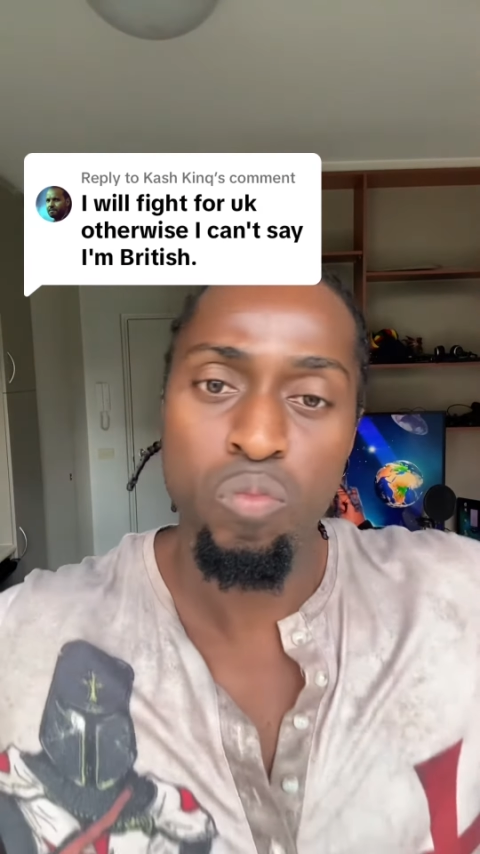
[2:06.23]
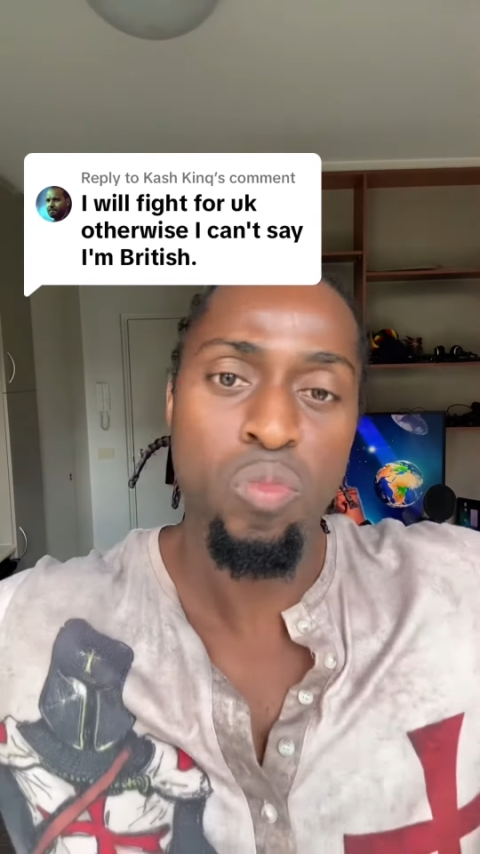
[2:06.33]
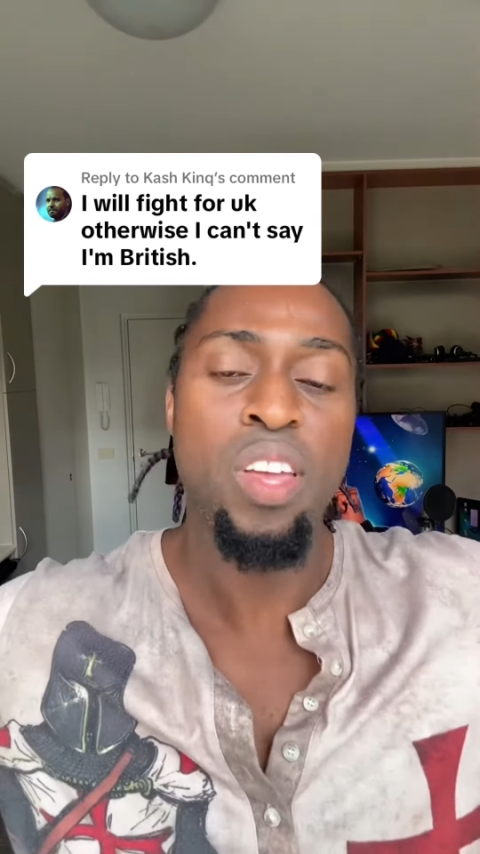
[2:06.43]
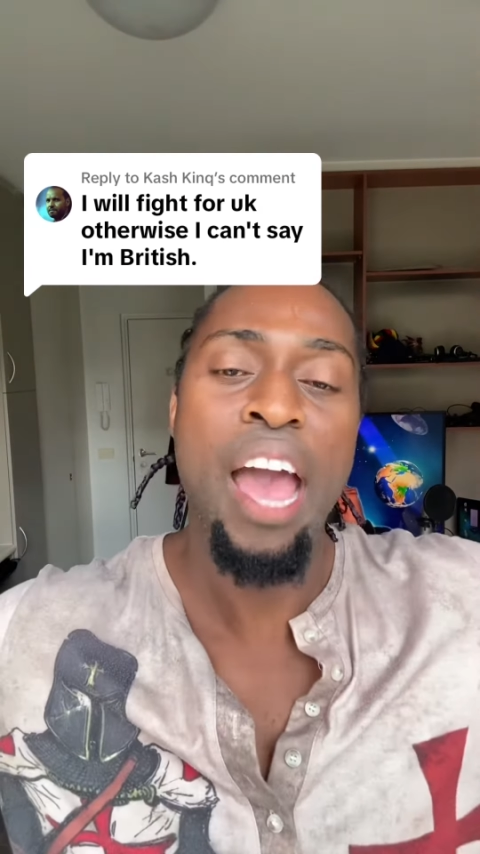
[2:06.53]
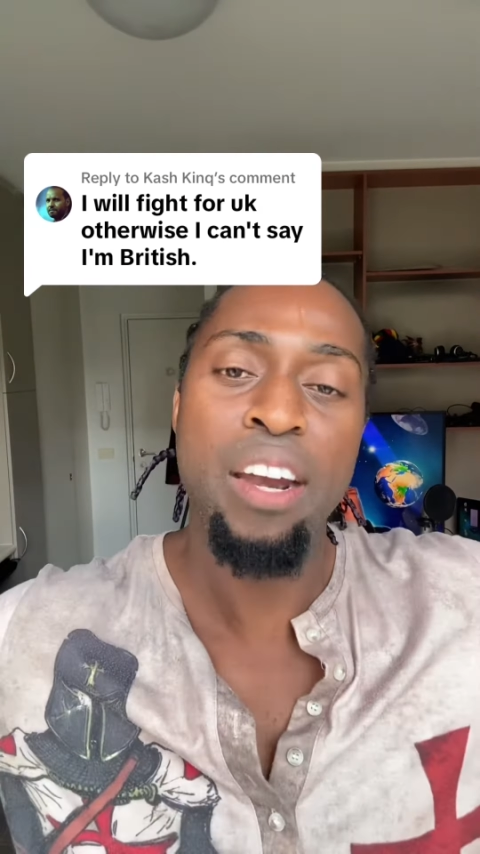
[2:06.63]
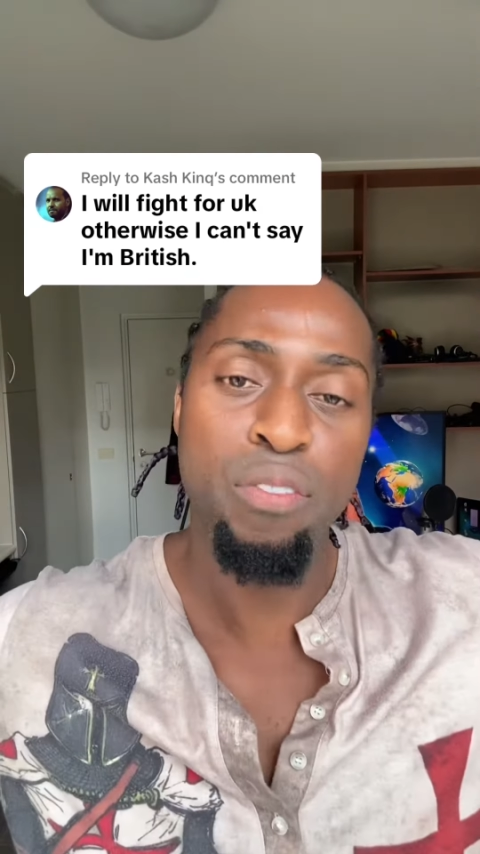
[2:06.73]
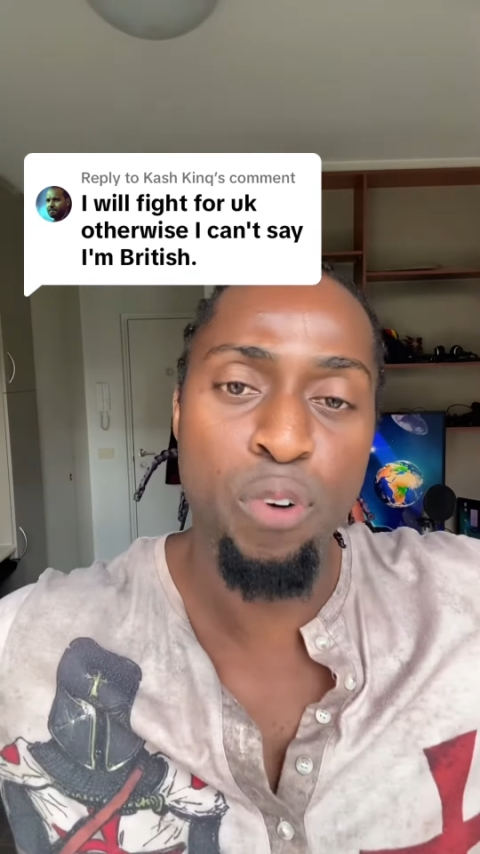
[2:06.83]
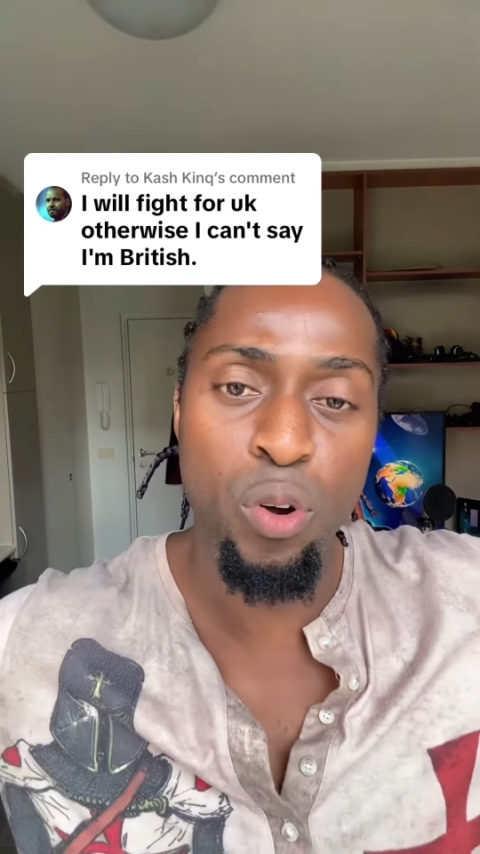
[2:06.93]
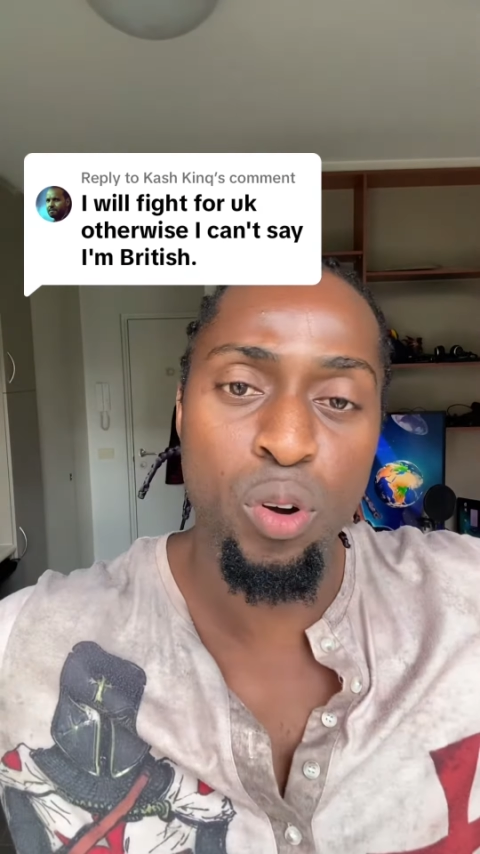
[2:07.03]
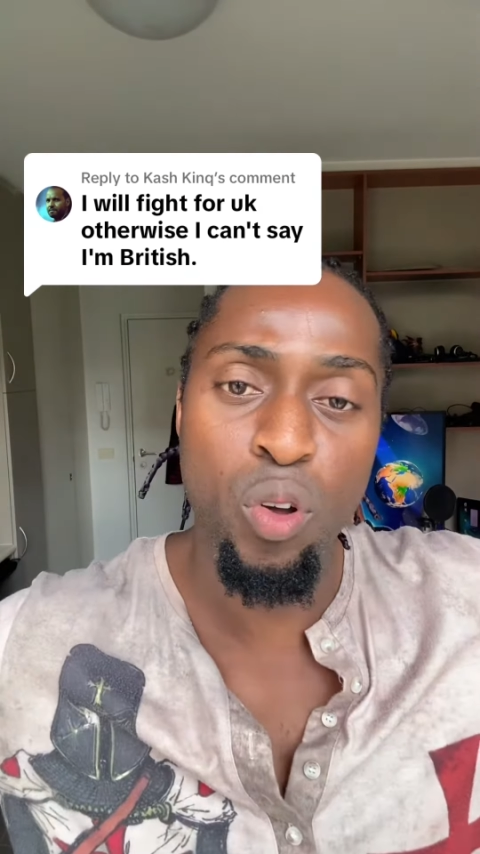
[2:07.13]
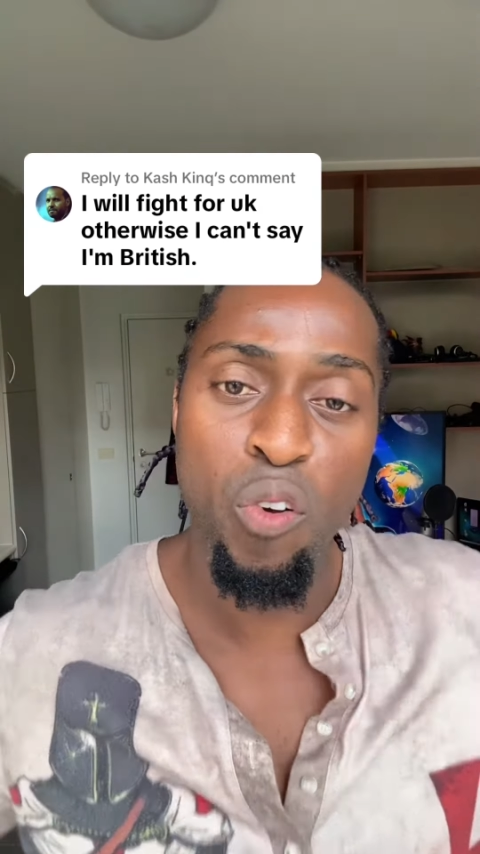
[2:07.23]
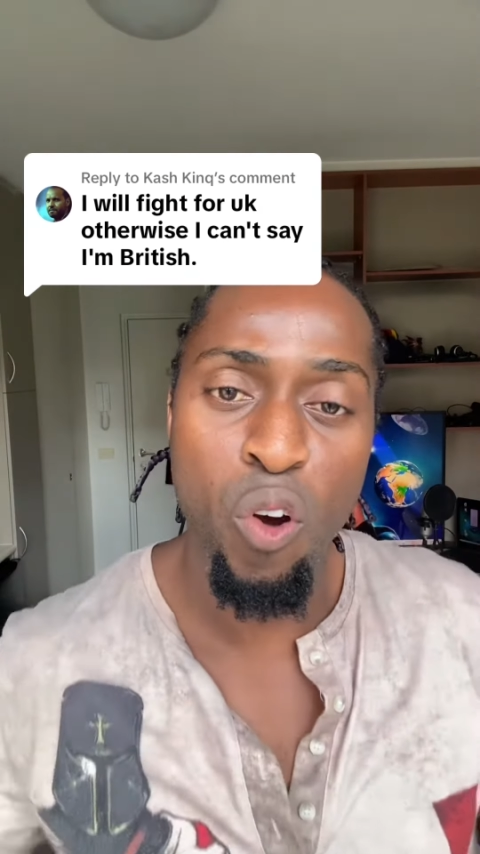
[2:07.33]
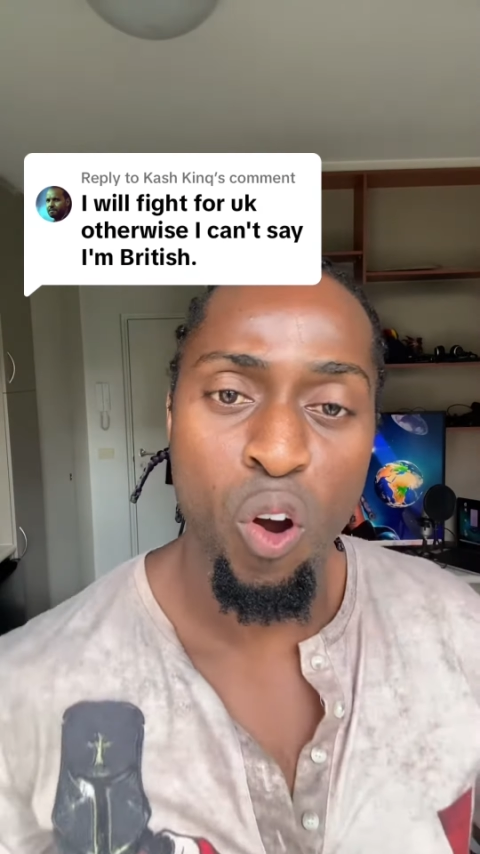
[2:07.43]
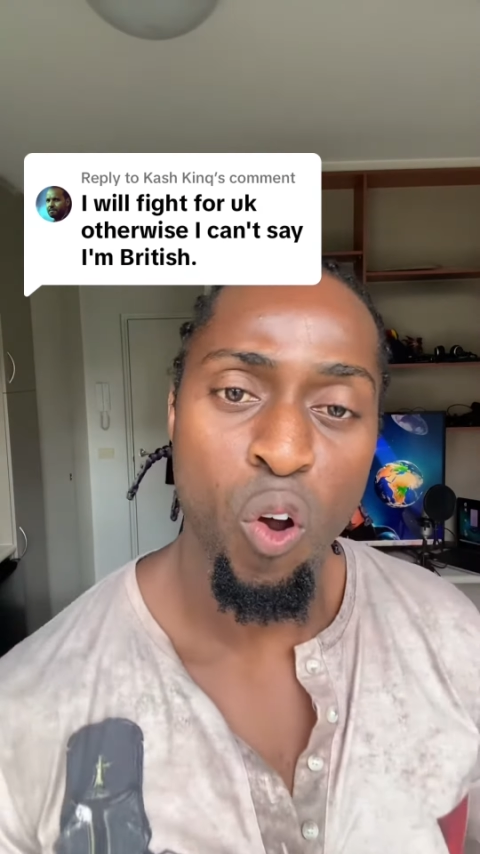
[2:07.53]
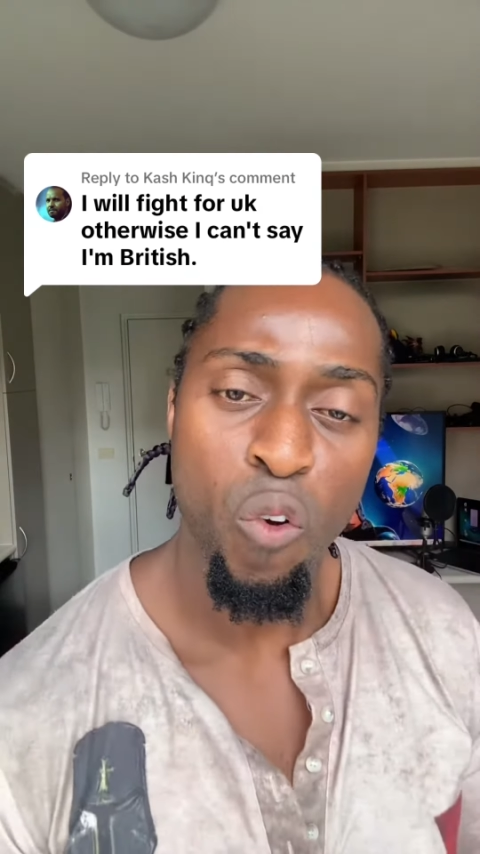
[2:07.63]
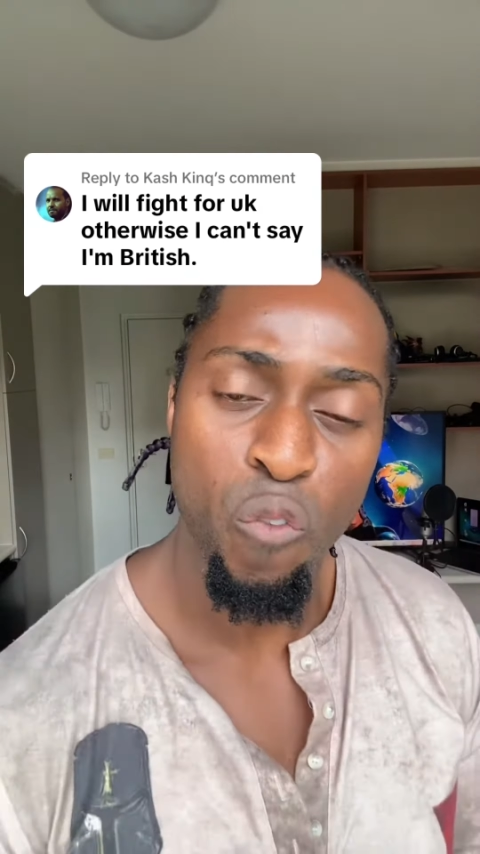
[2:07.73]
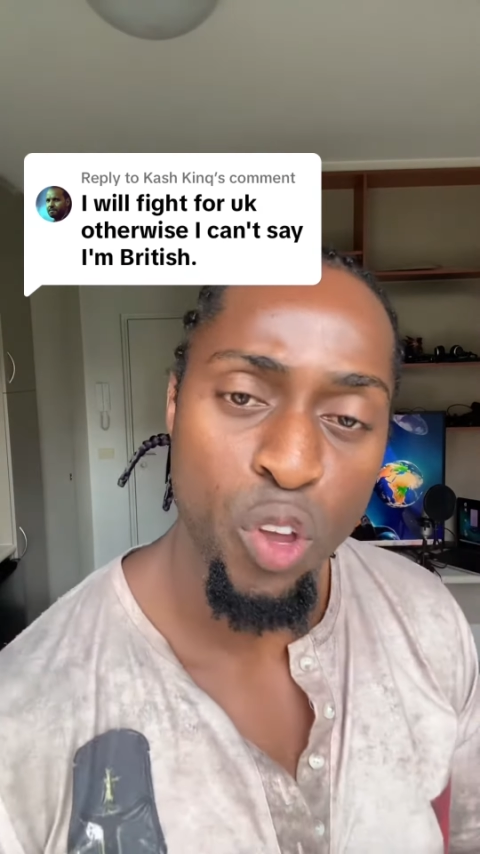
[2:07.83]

cannon fodder for